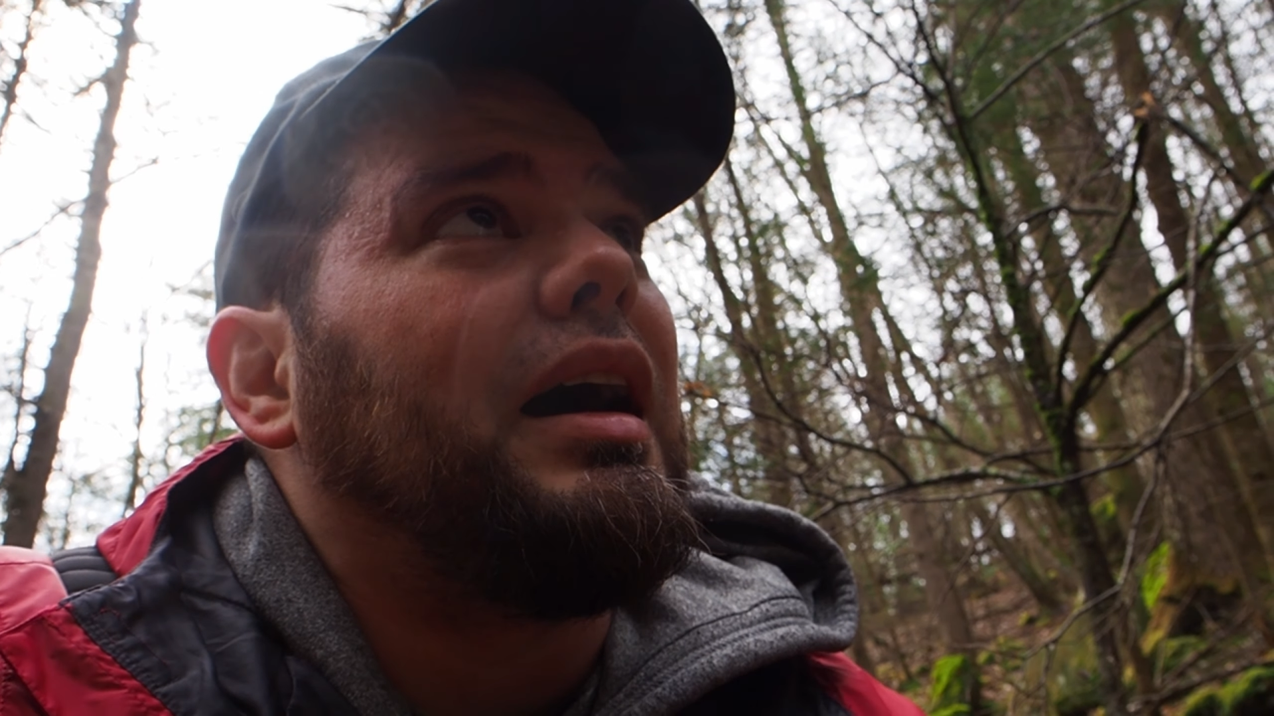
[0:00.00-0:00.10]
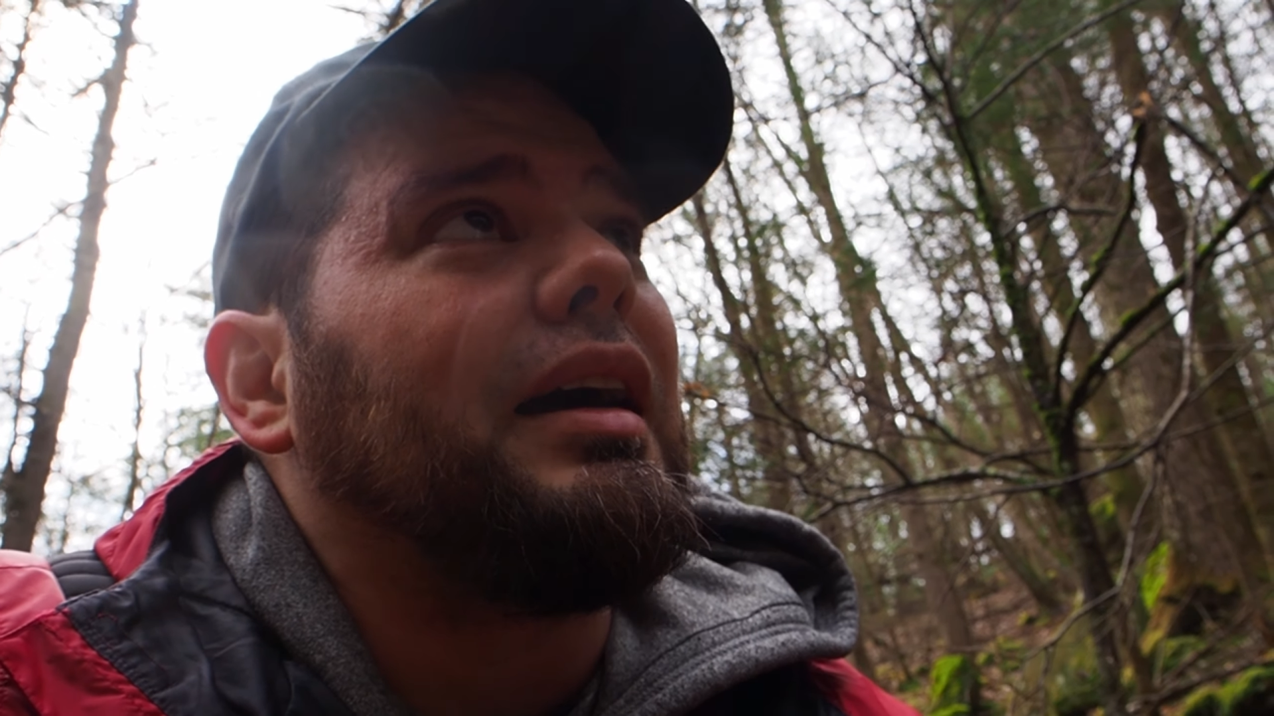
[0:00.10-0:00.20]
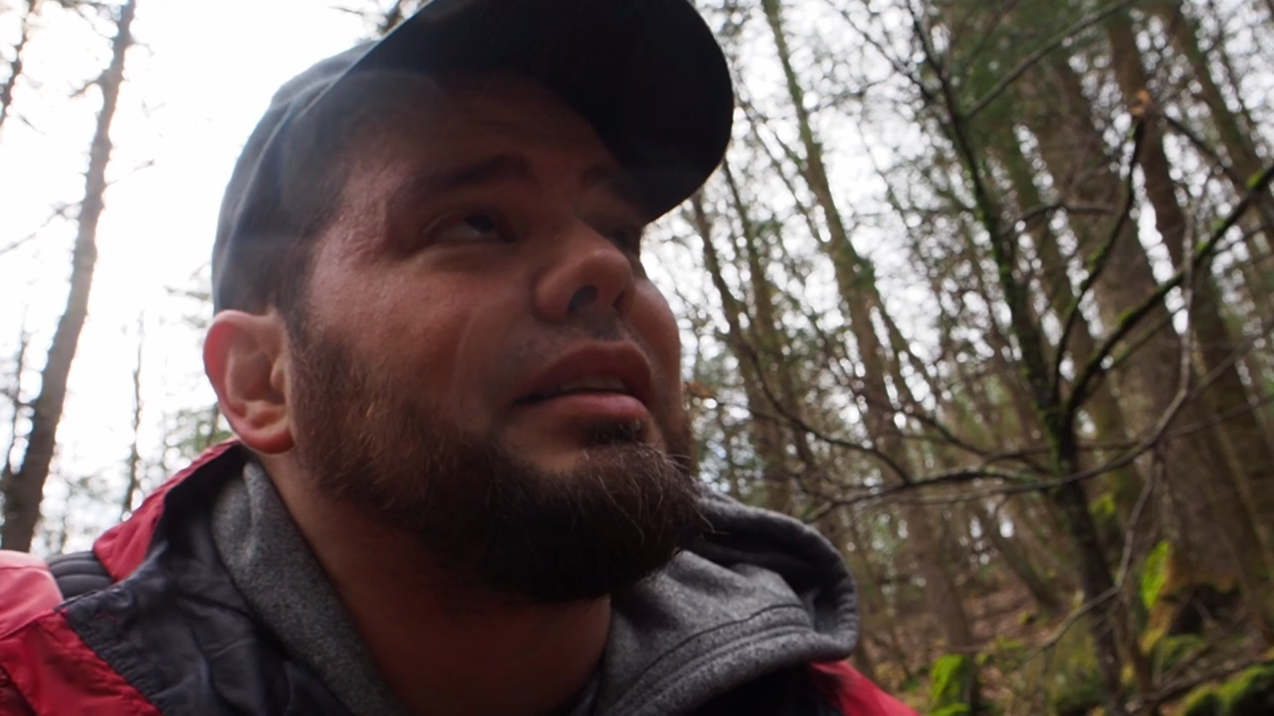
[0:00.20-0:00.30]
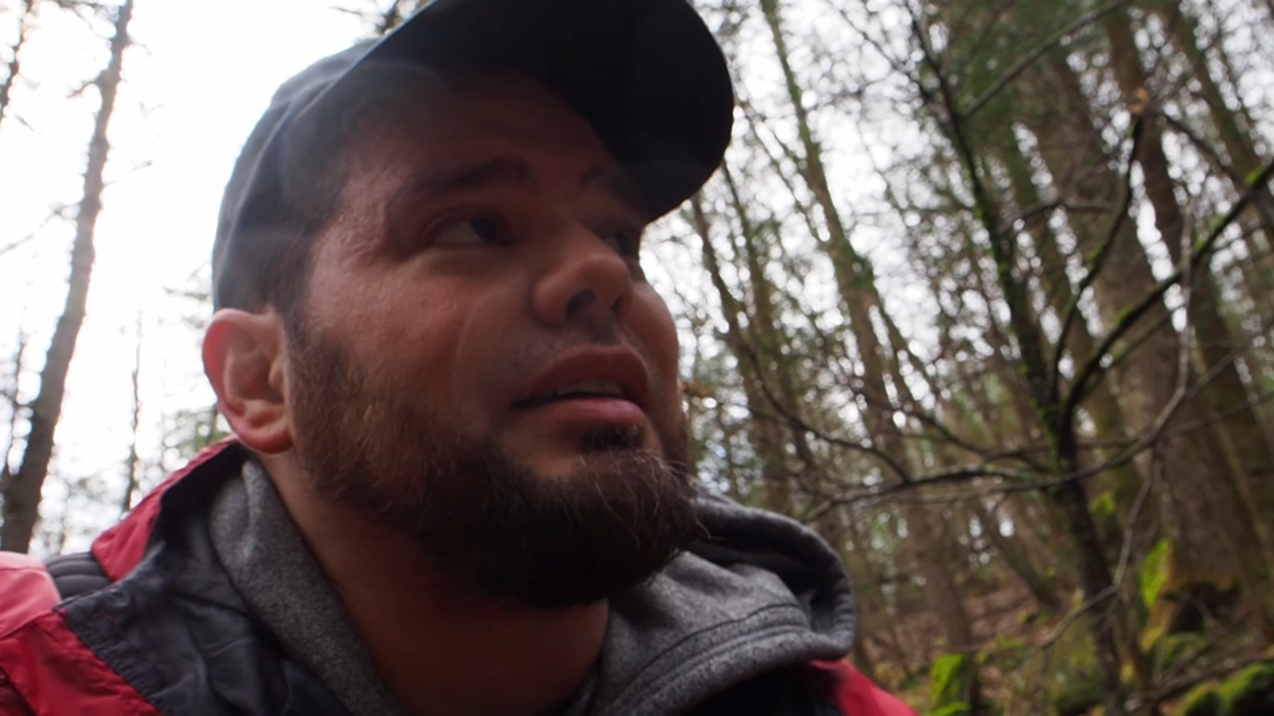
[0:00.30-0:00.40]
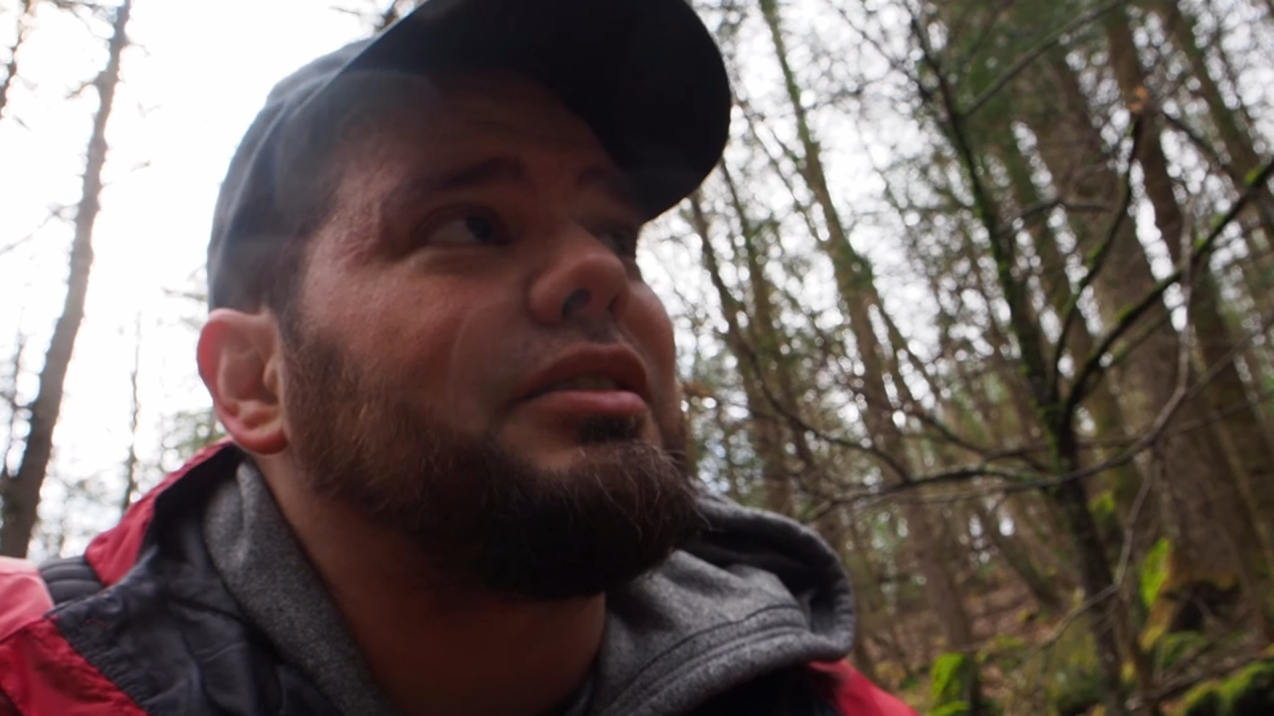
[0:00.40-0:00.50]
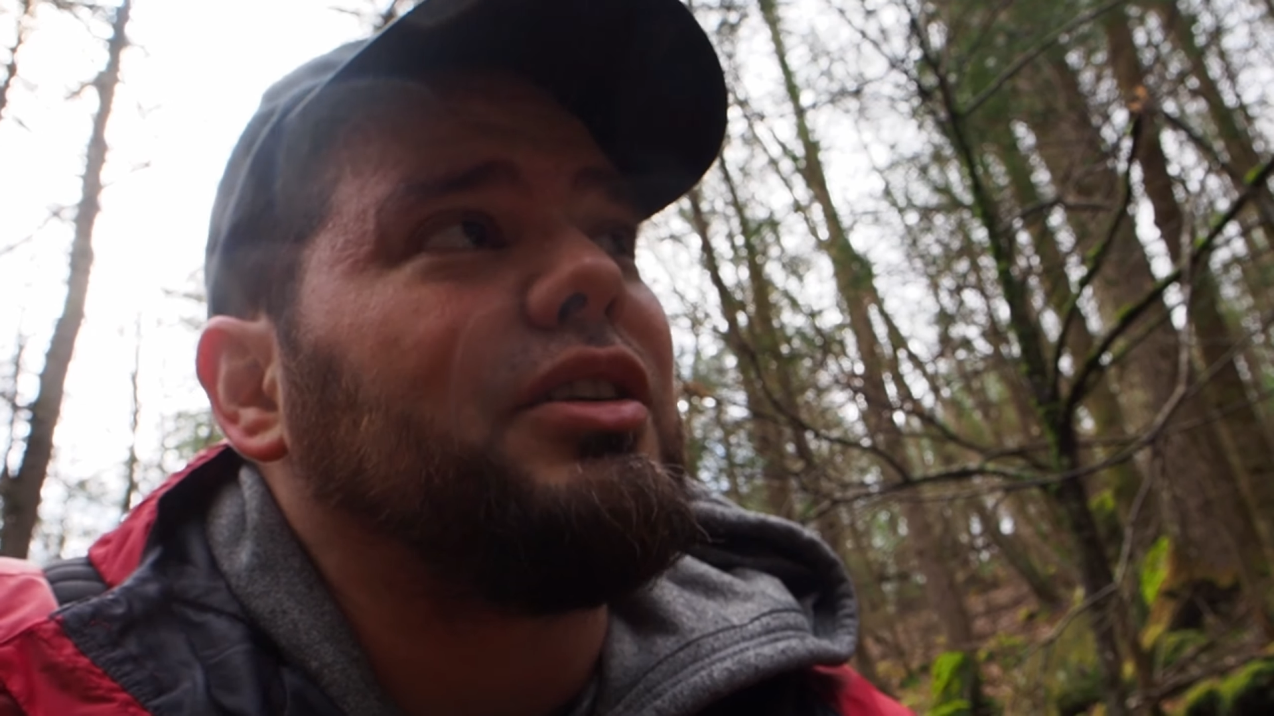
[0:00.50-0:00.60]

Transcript: I did